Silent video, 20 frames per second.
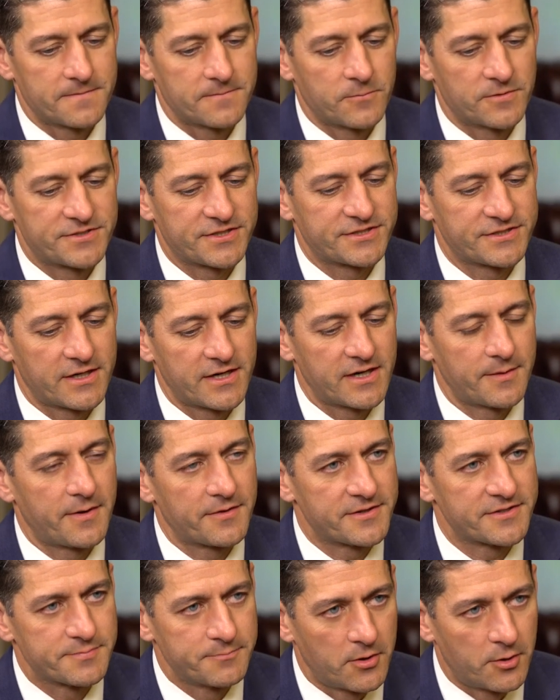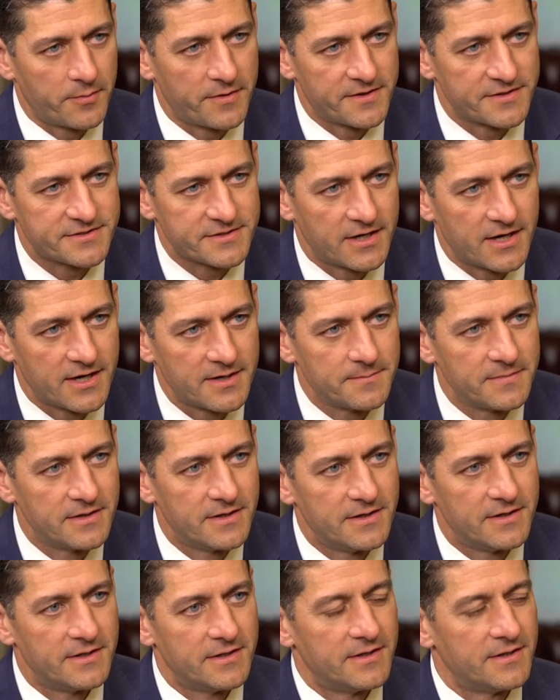what's exciting about this moment, this time,
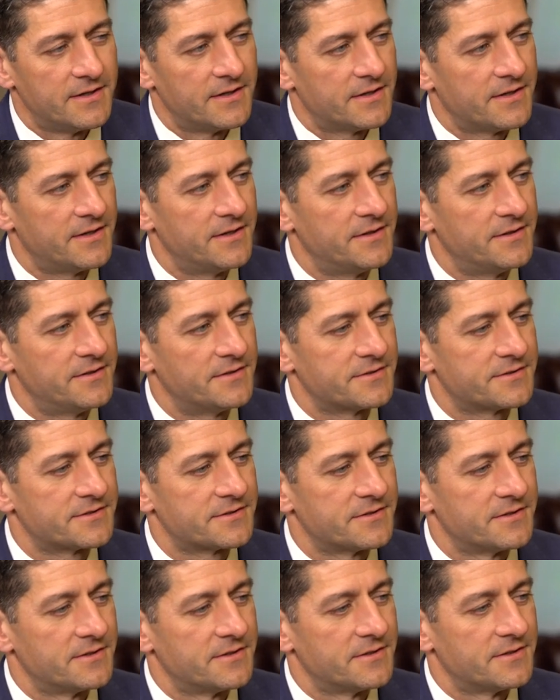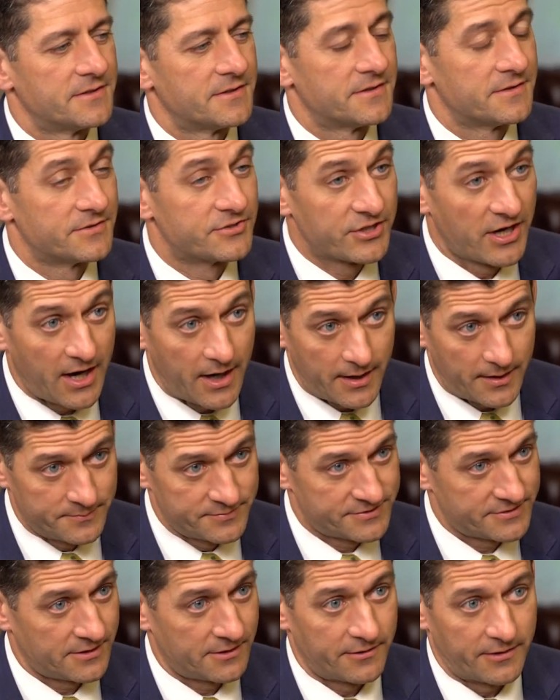is
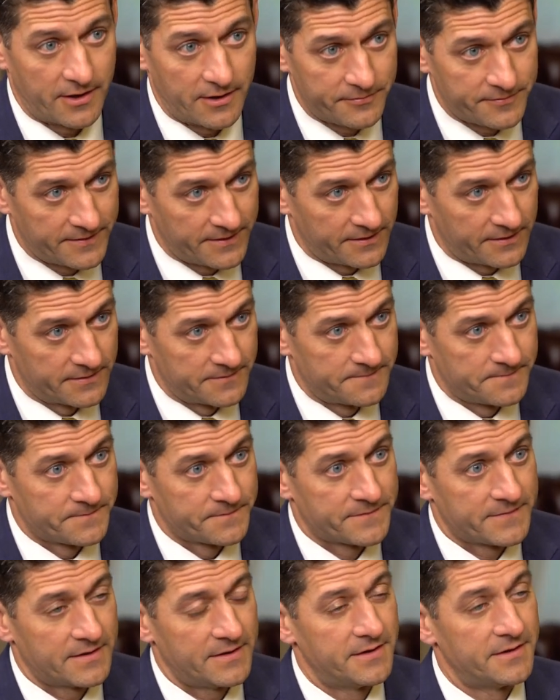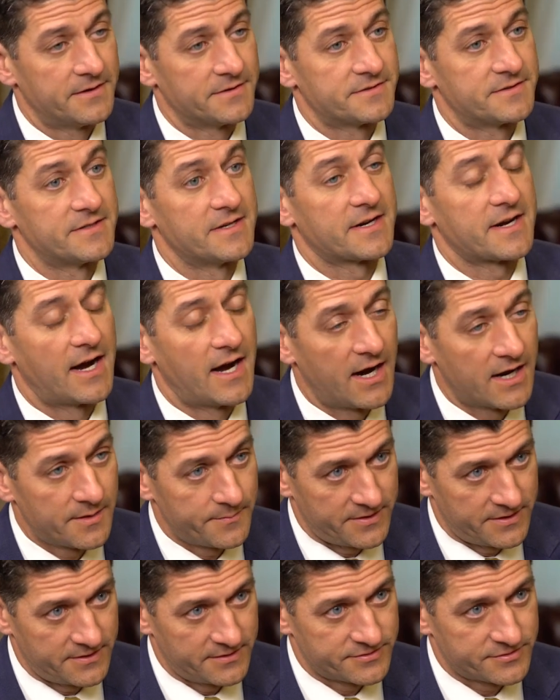jobs are out there, is the
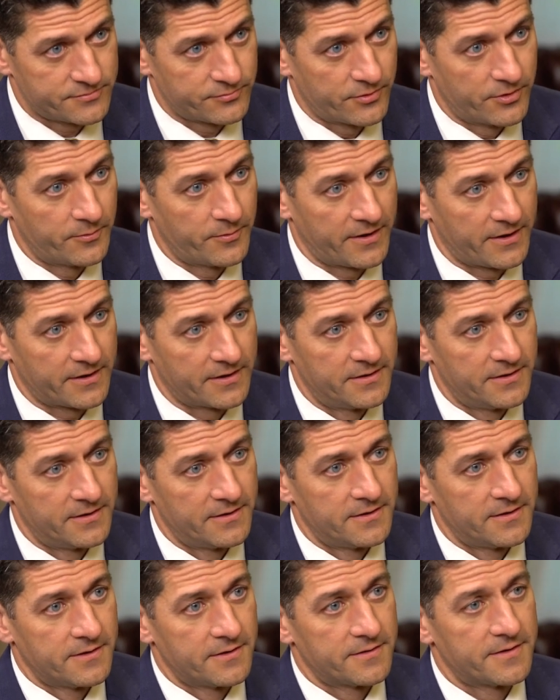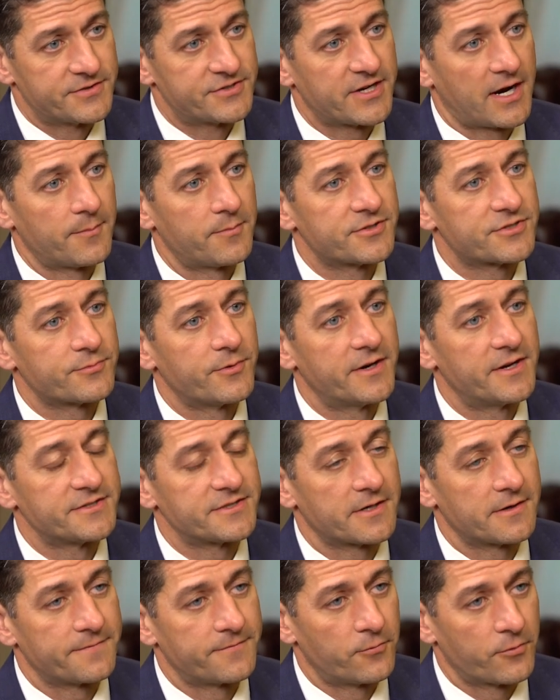economy is growing. The jobless rate
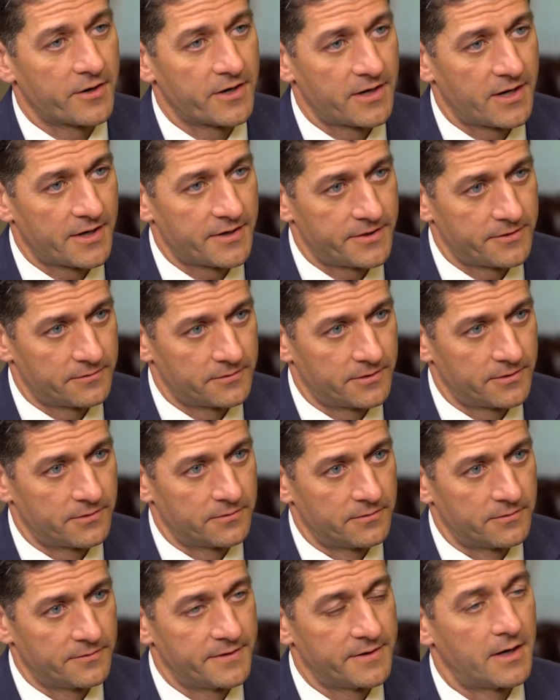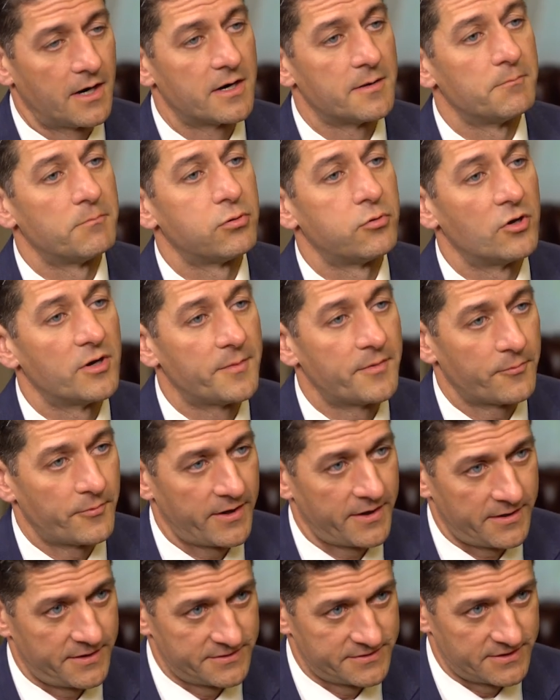is at a 49-year low. The unemployment
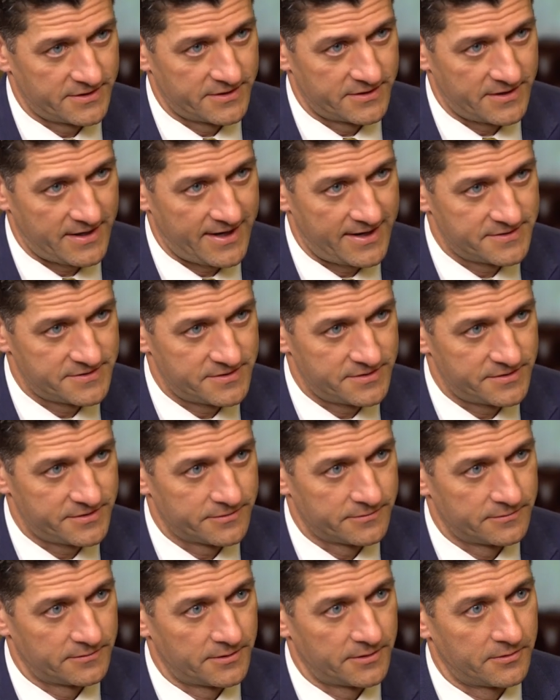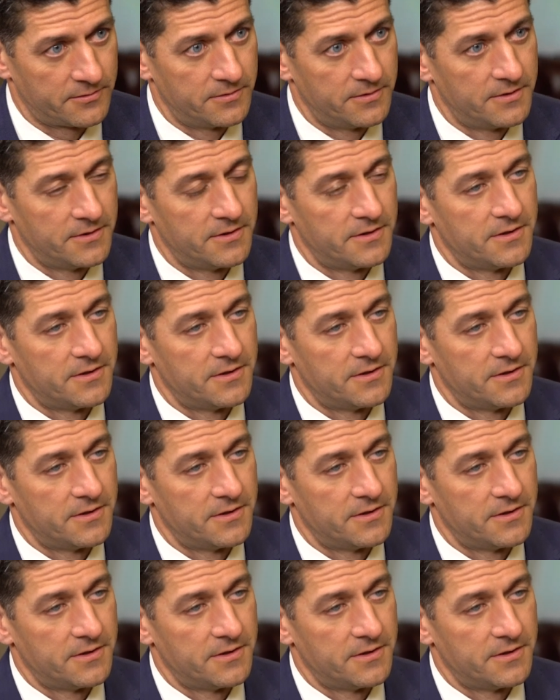rate is at an 18-year low.